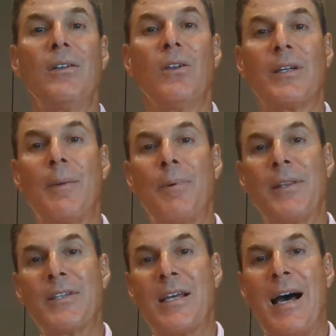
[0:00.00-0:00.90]
looked up in
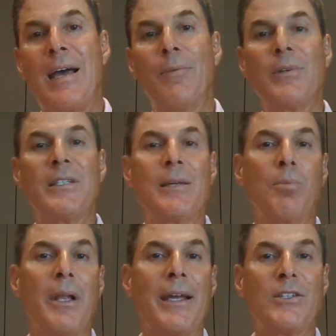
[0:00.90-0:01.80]
the sky and would see
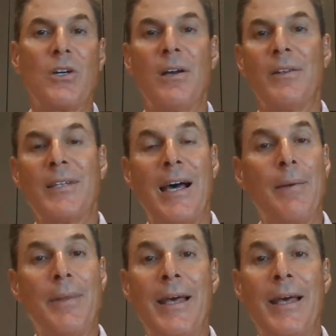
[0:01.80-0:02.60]
planes all the time.